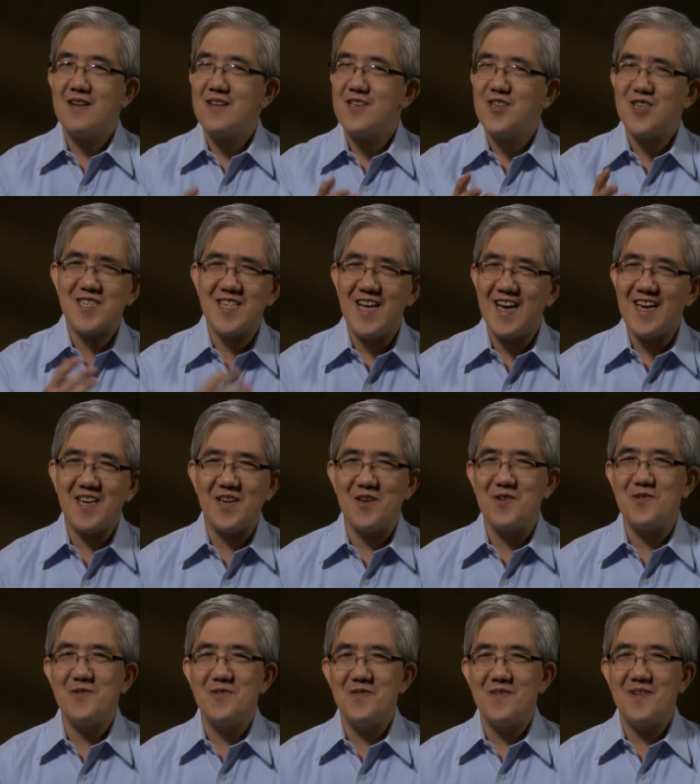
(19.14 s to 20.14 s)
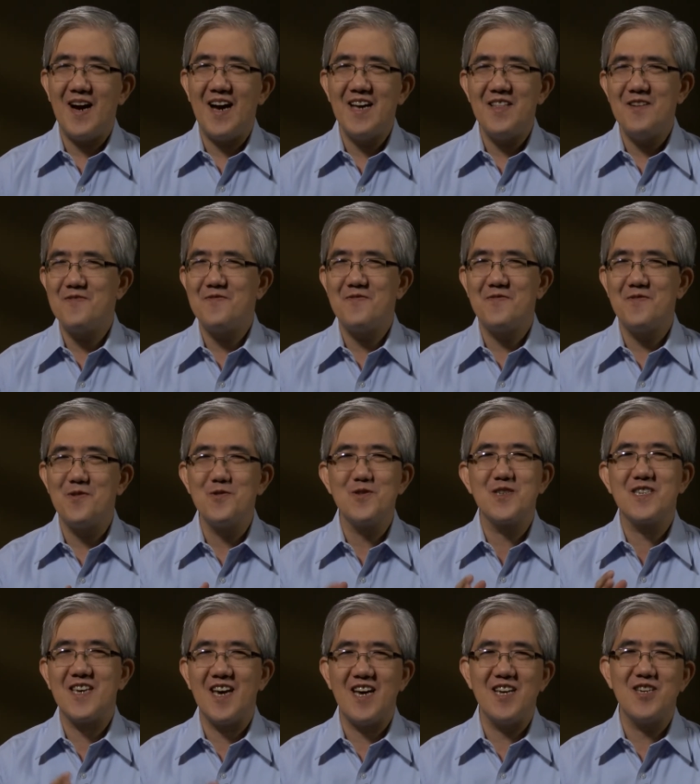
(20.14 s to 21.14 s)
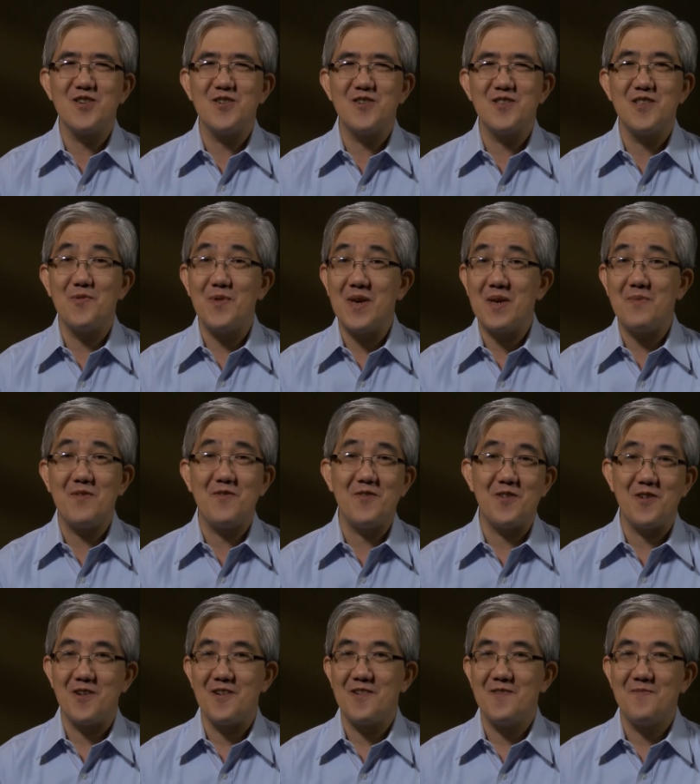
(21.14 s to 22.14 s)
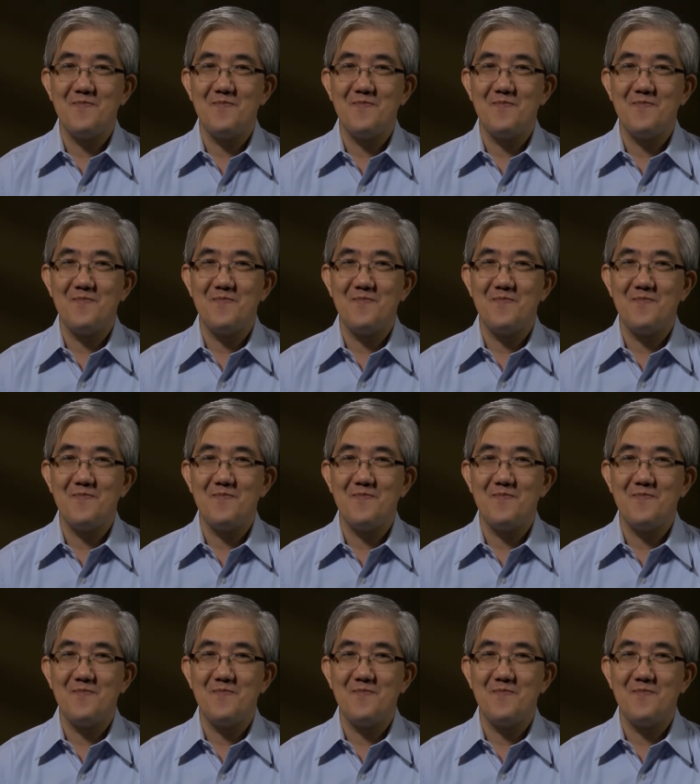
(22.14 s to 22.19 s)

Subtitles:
Just like you, I had a full schedule the week before.